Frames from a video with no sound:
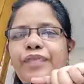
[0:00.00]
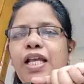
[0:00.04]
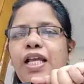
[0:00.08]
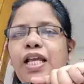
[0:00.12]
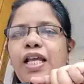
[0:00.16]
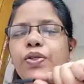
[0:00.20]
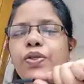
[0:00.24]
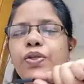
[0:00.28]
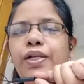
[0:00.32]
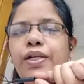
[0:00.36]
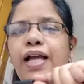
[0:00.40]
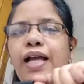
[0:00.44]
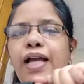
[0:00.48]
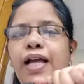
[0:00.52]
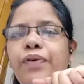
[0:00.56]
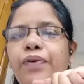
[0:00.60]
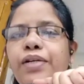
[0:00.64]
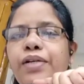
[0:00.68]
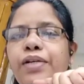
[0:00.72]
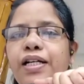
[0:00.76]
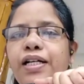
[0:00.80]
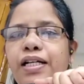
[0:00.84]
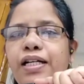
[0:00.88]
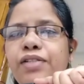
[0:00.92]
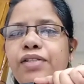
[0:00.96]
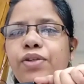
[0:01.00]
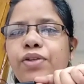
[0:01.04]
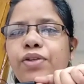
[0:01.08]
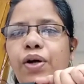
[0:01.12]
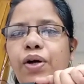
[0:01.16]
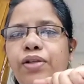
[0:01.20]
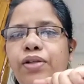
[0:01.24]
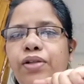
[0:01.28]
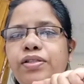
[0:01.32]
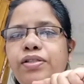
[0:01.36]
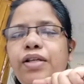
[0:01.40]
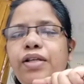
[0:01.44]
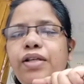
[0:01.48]
So now girls
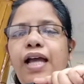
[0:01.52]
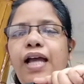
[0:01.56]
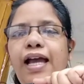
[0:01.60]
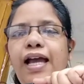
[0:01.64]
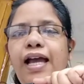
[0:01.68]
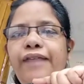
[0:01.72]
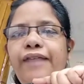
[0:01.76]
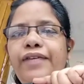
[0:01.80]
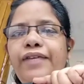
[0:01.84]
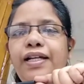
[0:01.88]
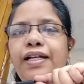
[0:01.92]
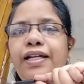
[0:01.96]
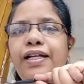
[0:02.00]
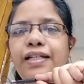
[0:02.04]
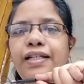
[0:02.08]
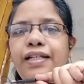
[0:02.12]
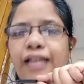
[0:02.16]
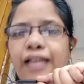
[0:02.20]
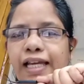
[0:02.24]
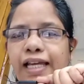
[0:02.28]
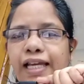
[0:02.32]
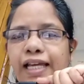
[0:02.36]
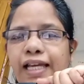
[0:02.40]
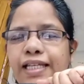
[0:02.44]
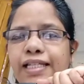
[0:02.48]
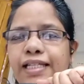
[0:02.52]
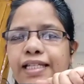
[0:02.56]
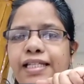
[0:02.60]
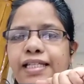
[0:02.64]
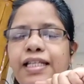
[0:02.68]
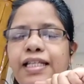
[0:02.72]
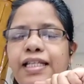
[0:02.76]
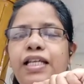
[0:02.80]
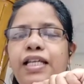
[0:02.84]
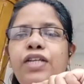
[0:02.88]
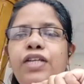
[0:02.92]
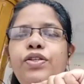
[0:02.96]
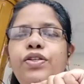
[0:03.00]
also have a right
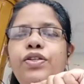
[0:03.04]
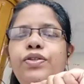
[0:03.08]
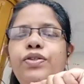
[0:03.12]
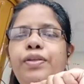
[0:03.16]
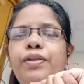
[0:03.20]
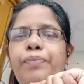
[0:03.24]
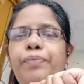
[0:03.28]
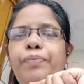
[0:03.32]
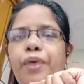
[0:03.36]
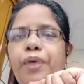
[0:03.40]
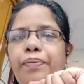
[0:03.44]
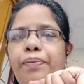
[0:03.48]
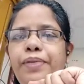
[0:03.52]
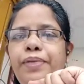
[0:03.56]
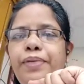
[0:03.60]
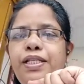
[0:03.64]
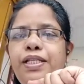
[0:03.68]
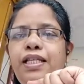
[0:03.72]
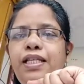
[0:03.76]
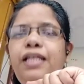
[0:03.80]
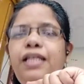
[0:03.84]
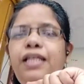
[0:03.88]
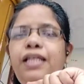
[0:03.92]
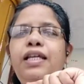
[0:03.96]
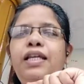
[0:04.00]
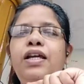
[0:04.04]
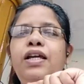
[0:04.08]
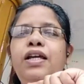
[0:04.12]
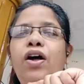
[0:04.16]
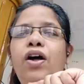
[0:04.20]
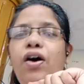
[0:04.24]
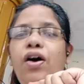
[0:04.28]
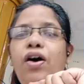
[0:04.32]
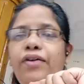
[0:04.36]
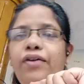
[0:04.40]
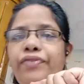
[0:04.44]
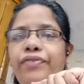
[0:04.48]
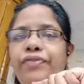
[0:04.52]
to the property
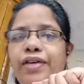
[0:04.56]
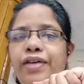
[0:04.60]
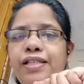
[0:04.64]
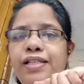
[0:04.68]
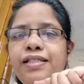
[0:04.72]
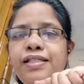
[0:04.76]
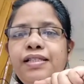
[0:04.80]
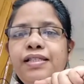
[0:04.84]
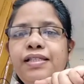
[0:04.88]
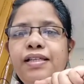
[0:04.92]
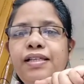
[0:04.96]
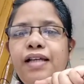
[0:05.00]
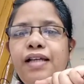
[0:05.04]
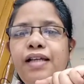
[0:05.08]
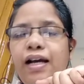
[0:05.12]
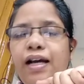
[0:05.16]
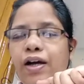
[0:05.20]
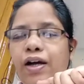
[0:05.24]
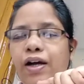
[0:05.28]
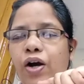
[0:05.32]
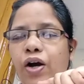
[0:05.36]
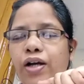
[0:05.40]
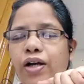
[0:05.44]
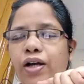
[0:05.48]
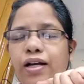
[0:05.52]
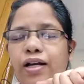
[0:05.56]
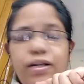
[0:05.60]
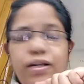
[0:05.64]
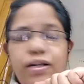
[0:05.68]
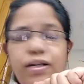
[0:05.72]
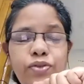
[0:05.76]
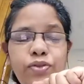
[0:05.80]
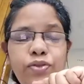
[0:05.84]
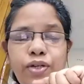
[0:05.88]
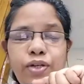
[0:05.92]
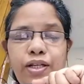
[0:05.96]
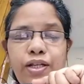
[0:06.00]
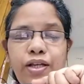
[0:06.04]
of
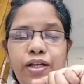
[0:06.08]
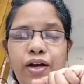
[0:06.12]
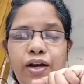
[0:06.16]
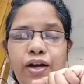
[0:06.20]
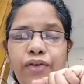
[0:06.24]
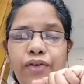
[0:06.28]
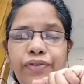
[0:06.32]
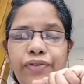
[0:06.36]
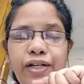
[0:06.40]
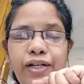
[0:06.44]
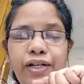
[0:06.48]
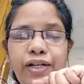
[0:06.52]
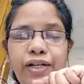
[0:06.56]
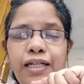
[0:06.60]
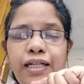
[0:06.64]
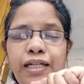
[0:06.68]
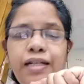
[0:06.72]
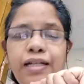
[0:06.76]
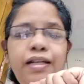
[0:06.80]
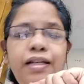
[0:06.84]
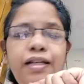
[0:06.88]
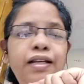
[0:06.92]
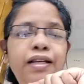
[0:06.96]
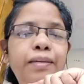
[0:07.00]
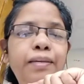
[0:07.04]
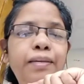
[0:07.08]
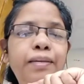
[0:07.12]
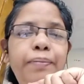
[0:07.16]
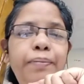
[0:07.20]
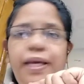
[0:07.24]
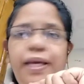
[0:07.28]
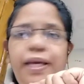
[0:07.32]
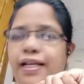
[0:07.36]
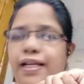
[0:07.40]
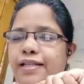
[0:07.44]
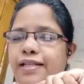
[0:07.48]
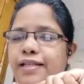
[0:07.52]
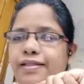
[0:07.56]
of her
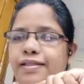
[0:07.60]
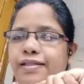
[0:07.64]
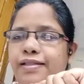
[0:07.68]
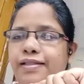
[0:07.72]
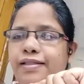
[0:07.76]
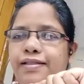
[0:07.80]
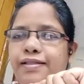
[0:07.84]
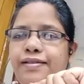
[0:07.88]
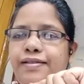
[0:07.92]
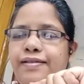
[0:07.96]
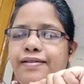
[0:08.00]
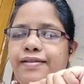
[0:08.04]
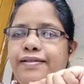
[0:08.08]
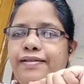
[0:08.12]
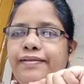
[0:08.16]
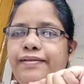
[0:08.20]
parents.